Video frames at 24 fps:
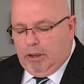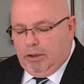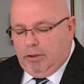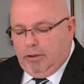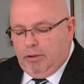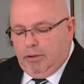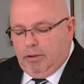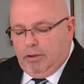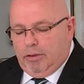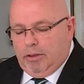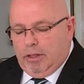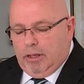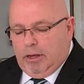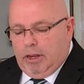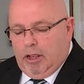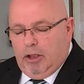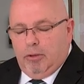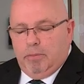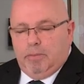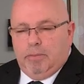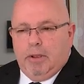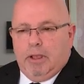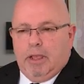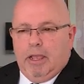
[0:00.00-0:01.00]
I heard that
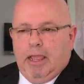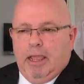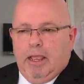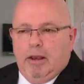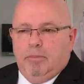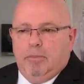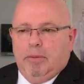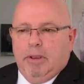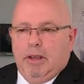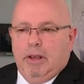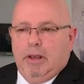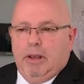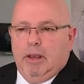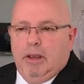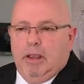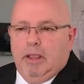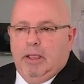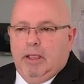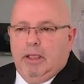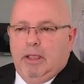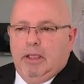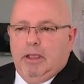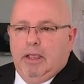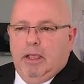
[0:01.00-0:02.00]
Oprah had been
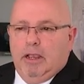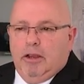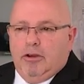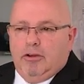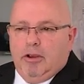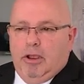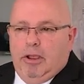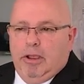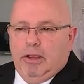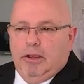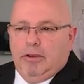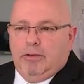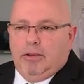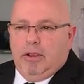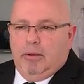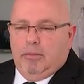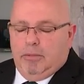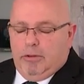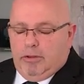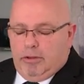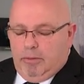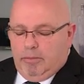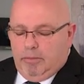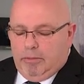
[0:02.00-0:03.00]
showing
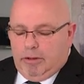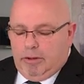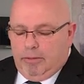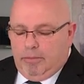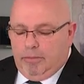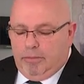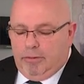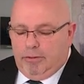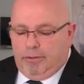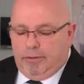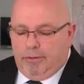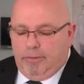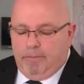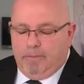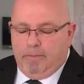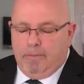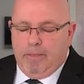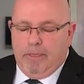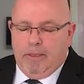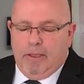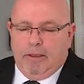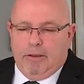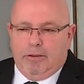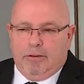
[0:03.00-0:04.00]
some symptoms,
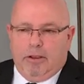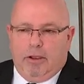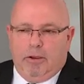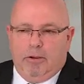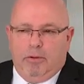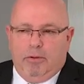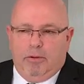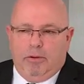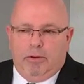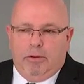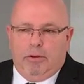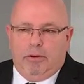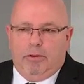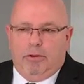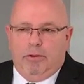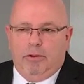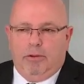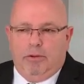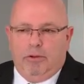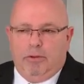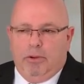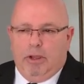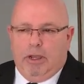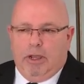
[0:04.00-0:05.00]
so
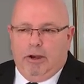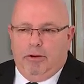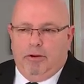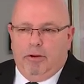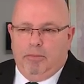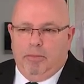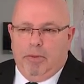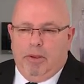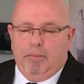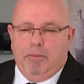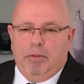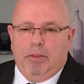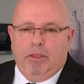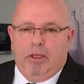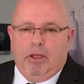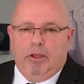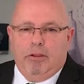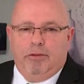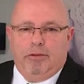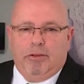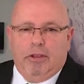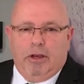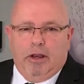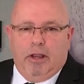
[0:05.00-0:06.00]
do remember
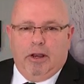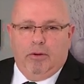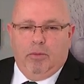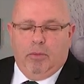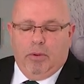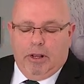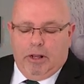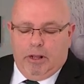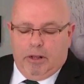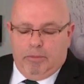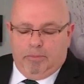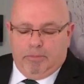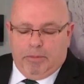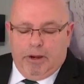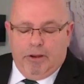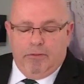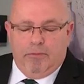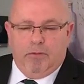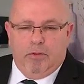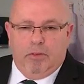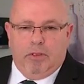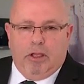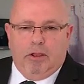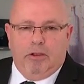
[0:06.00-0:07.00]
those that are unwell. Pray
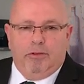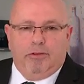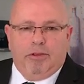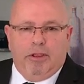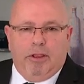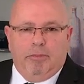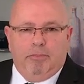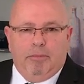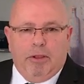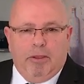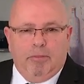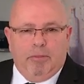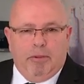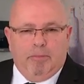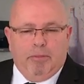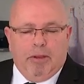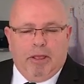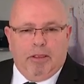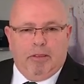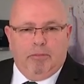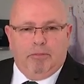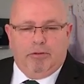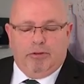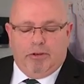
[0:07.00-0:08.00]
for those that may be
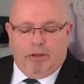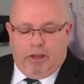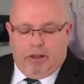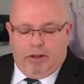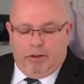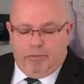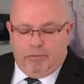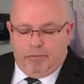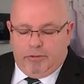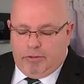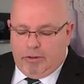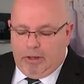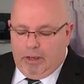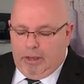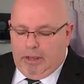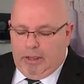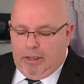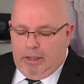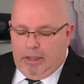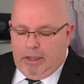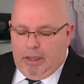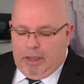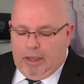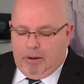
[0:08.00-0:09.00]
by themselves.
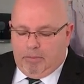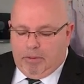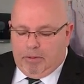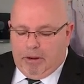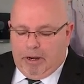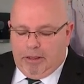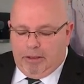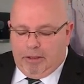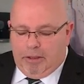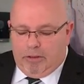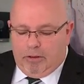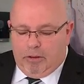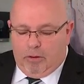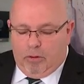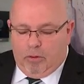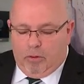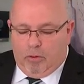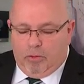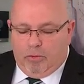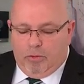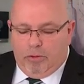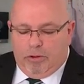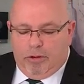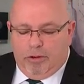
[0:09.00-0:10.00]
Pray that the
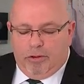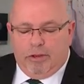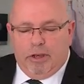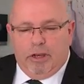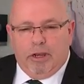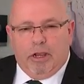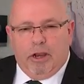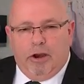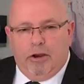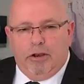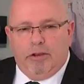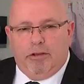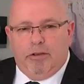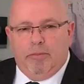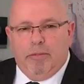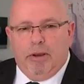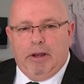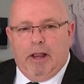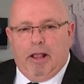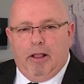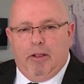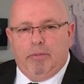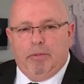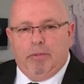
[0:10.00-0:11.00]
Lord would just encourage them
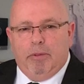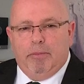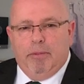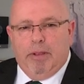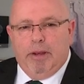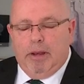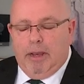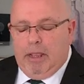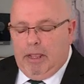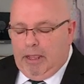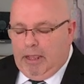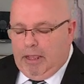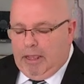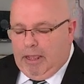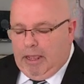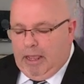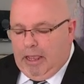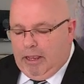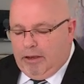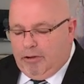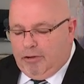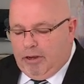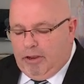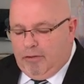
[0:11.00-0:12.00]
and help them, and
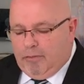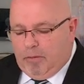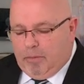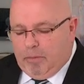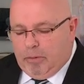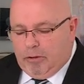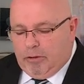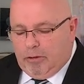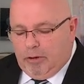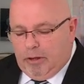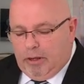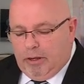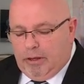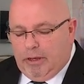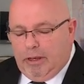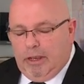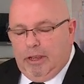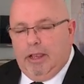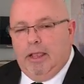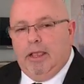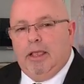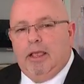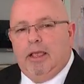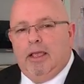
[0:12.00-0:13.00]
as you have
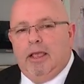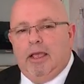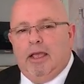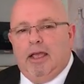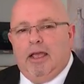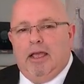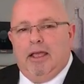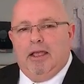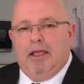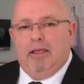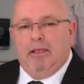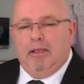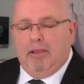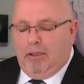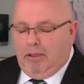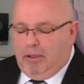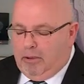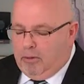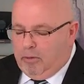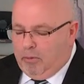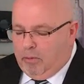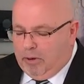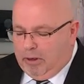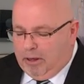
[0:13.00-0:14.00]
opportunity,
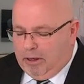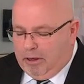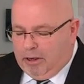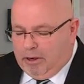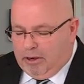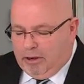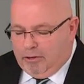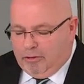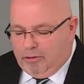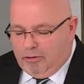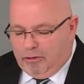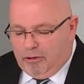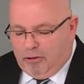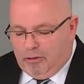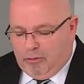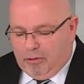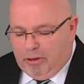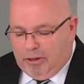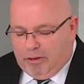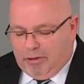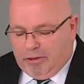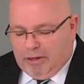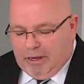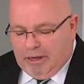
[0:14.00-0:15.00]
would encourage you to
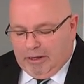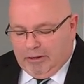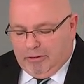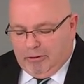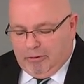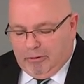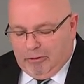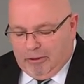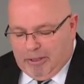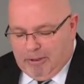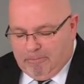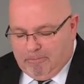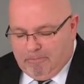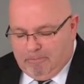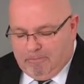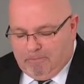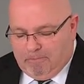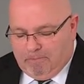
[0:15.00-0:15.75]
reach out to them.